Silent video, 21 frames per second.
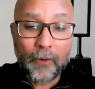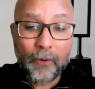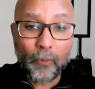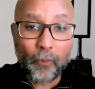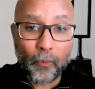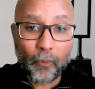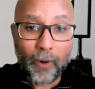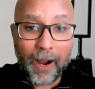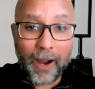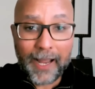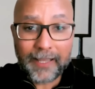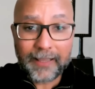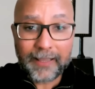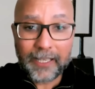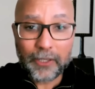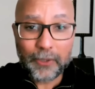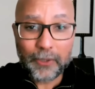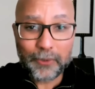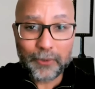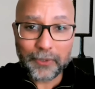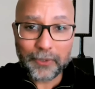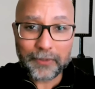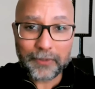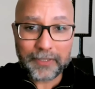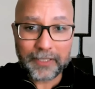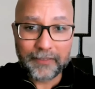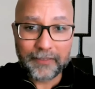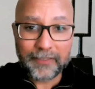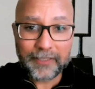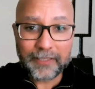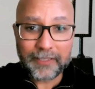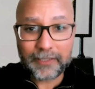why they use your
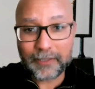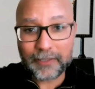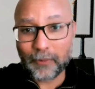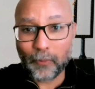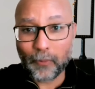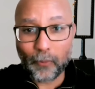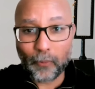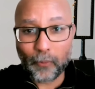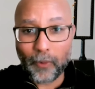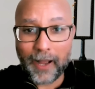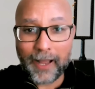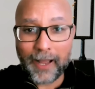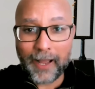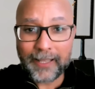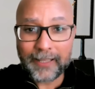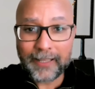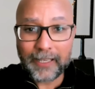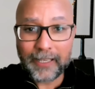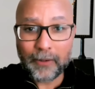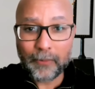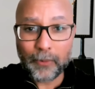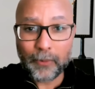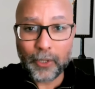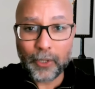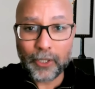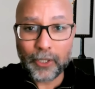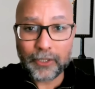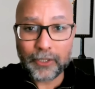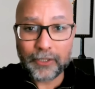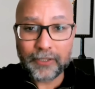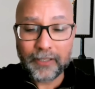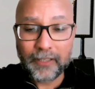services and why they
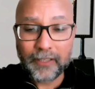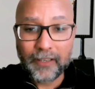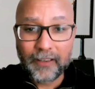would